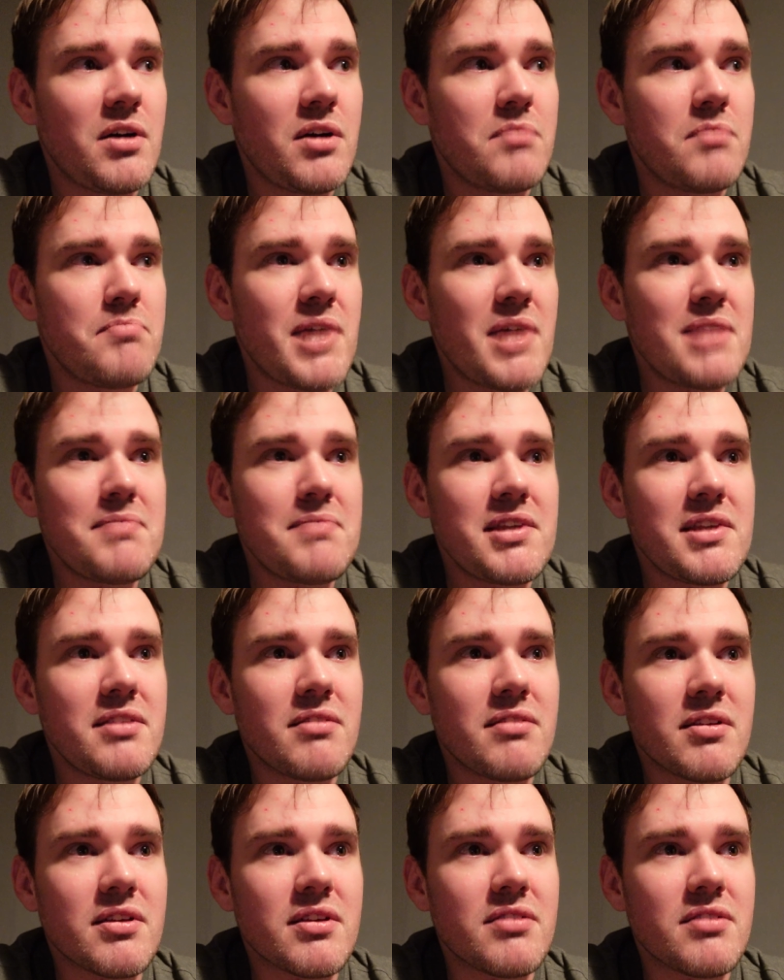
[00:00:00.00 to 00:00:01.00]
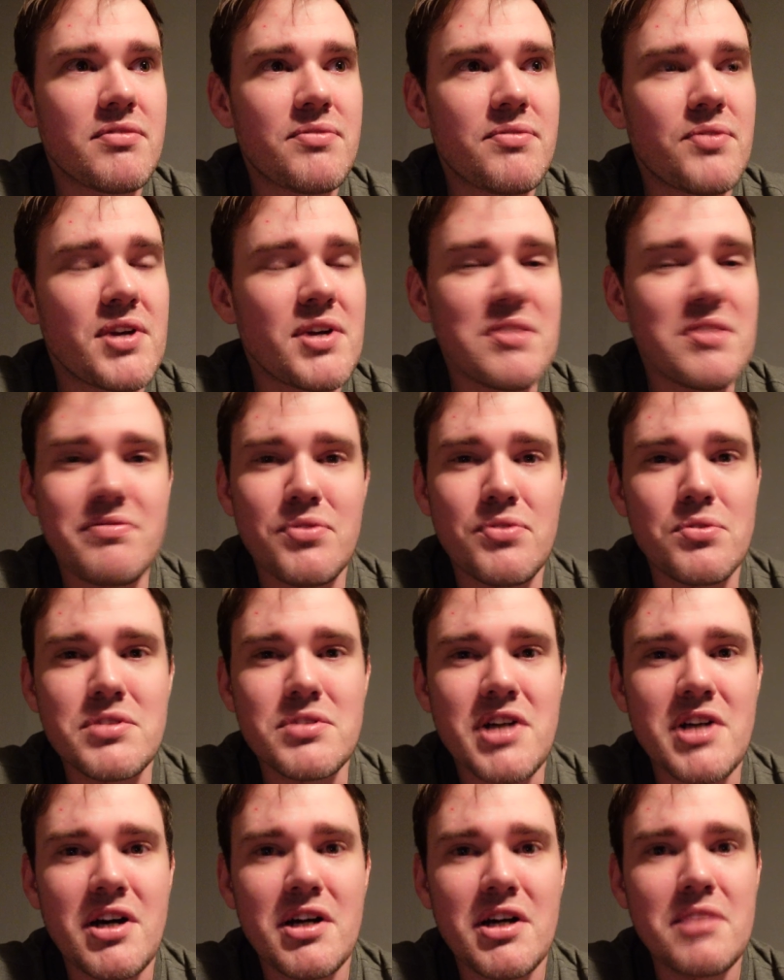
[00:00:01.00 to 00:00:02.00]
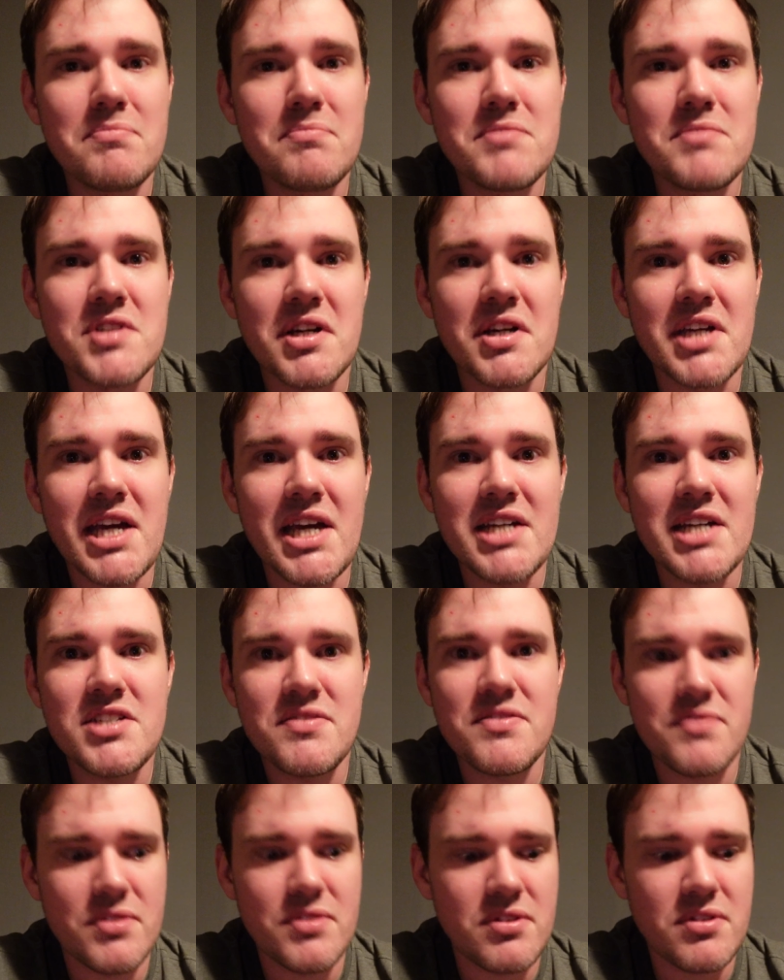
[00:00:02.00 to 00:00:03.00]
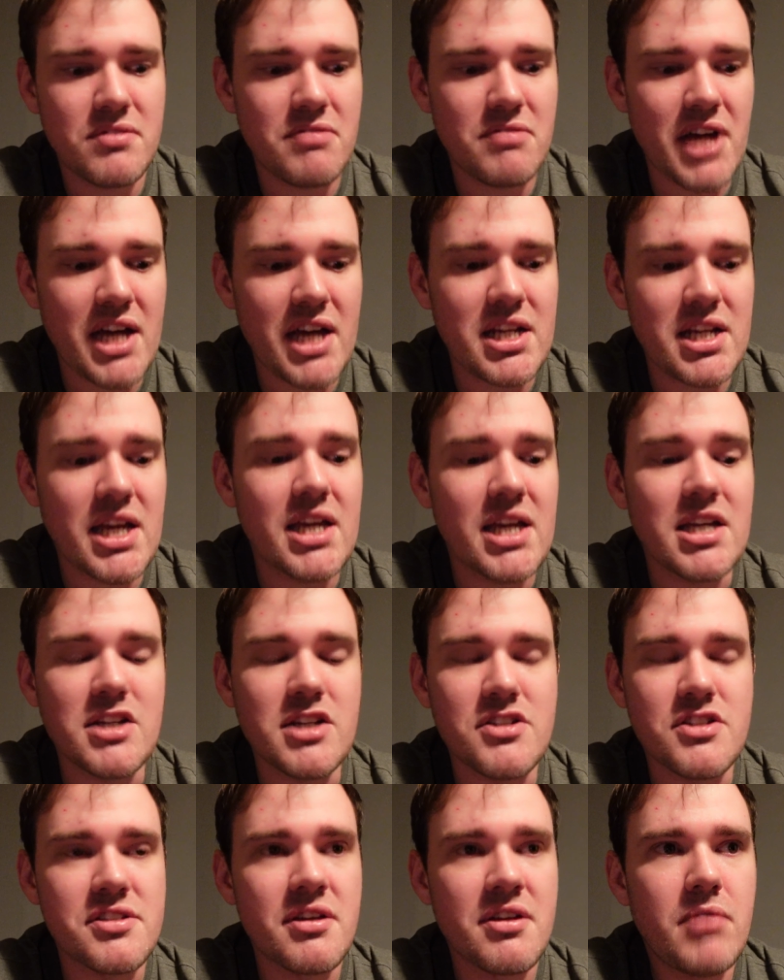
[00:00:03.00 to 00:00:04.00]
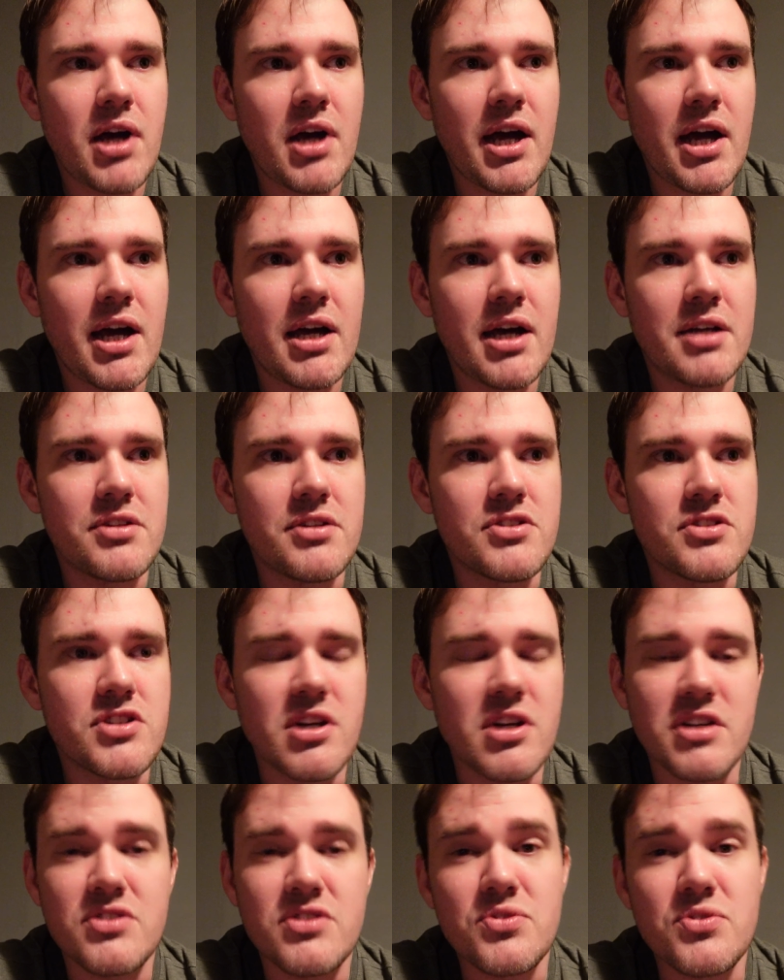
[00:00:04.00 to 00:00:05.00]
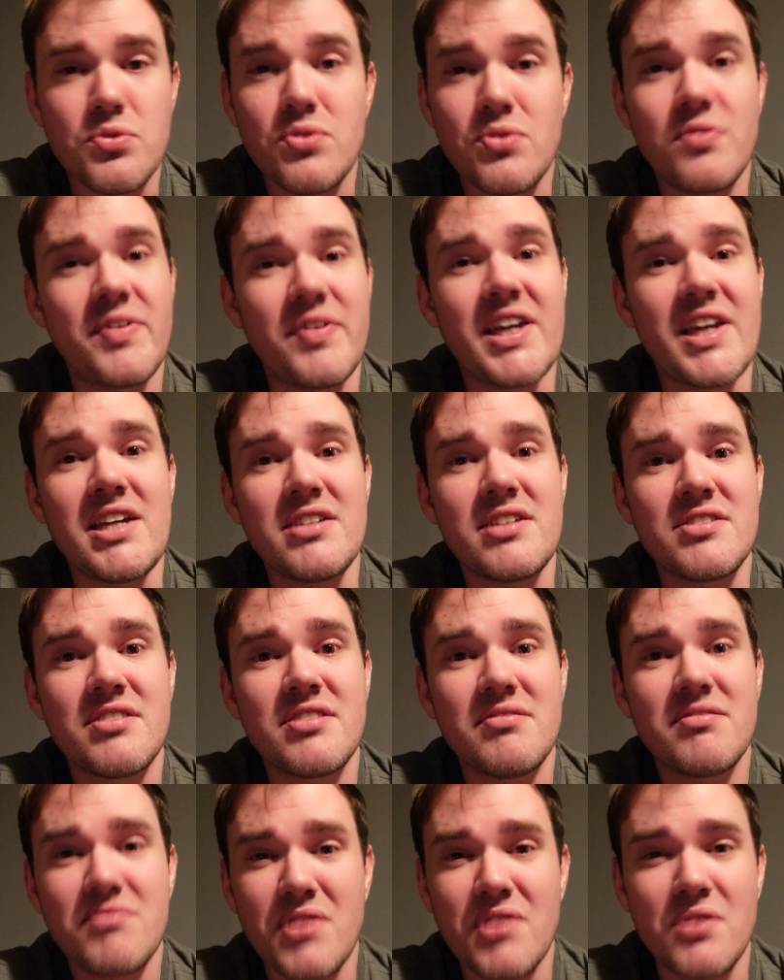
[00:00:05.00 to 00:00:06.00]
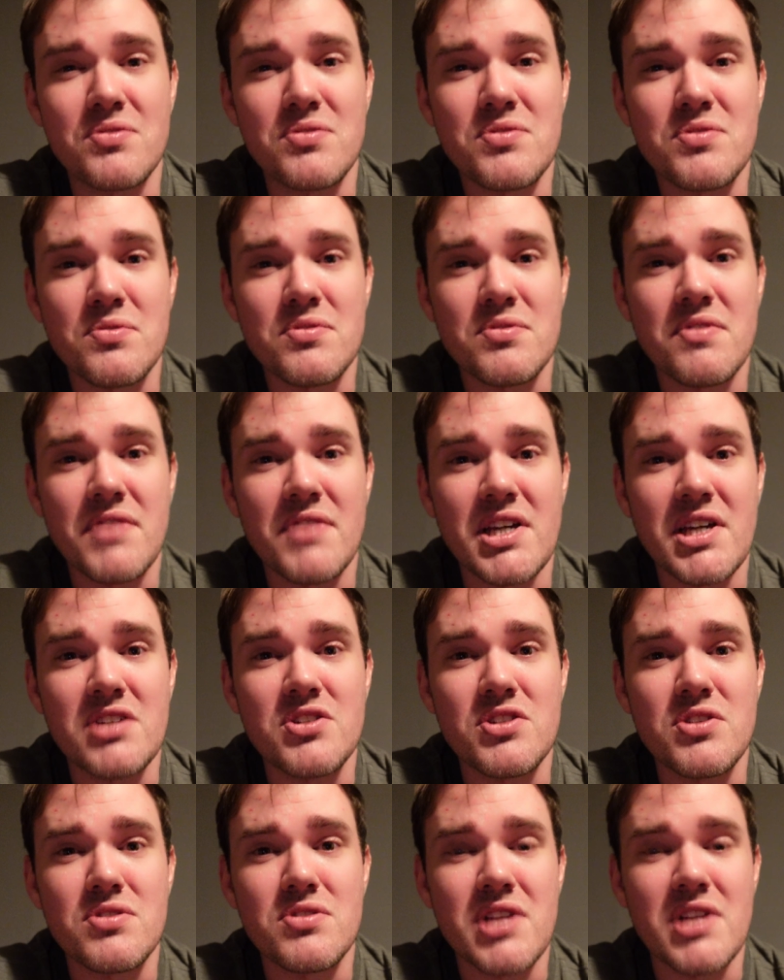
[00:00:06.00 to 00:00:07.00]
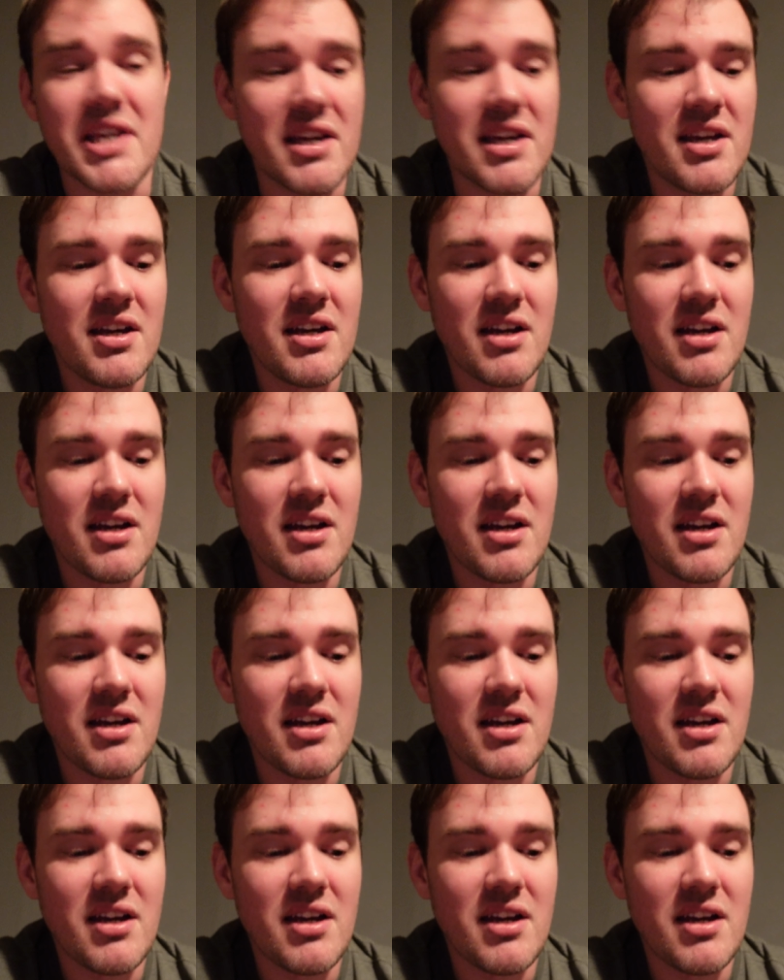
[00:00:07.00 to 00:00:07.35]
Maybe like 3 or 4 times, I guess, for headaches and sore feet, those sorts of things usually.